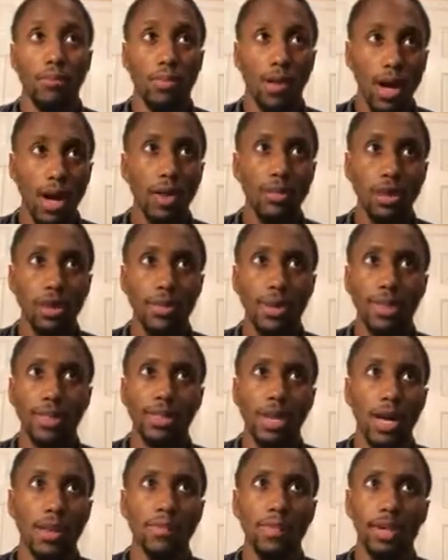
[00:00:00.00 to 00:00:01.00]
Probably one of my
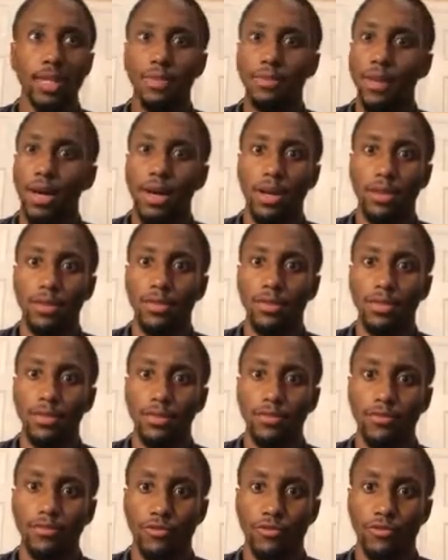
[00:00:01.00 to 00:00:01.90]
top biggest models